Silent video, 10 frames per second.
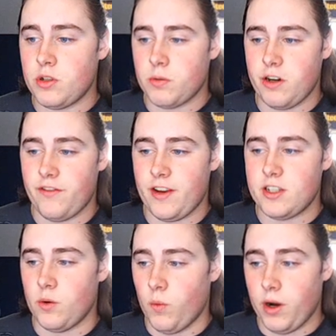Boost when you're
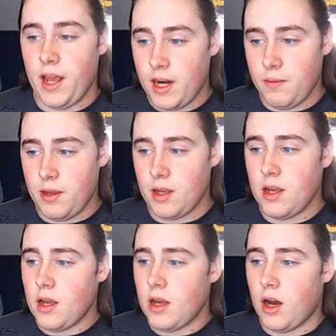facing one enemy
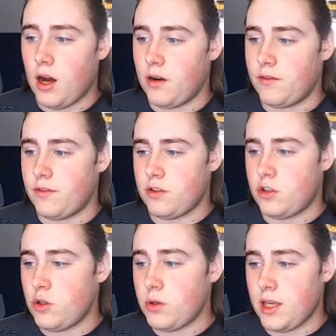of
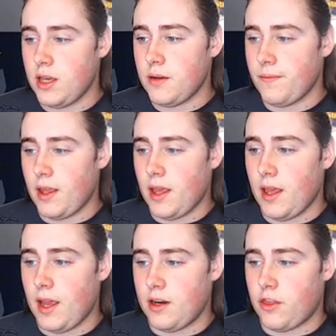2 key
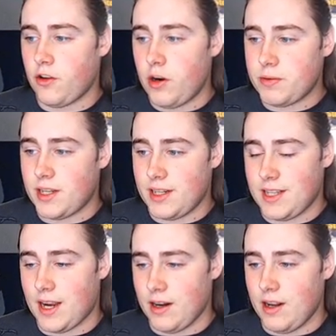and 30%
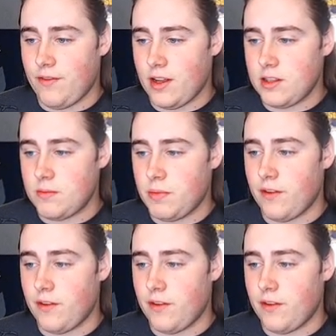attack and defense.